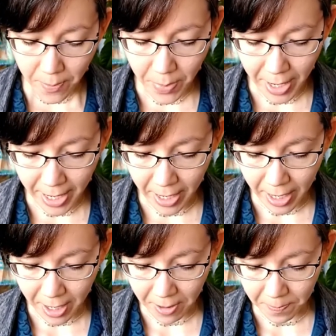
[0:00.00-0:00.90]
But
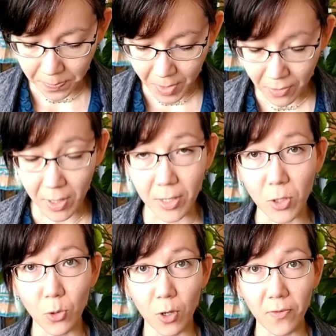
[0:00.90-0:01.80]
they
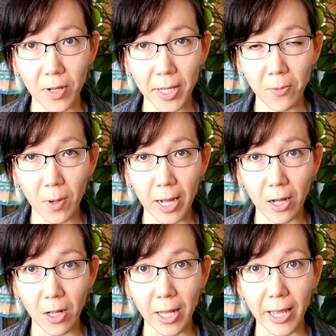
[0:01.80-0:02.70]
store really well,